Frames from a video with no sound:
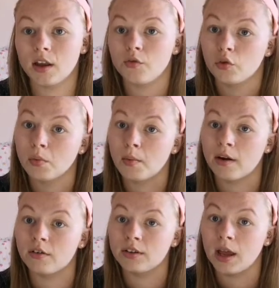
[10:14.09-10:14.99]
I have a double
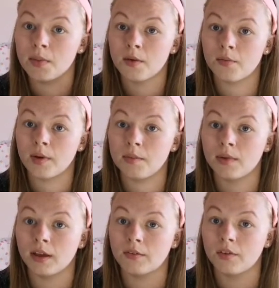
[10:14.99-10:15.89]
barrel name if
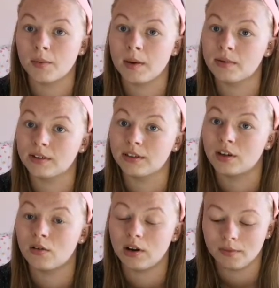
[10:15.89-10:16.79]
people like for the people that
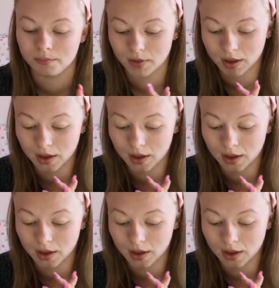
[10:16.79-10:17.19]
didn't know that.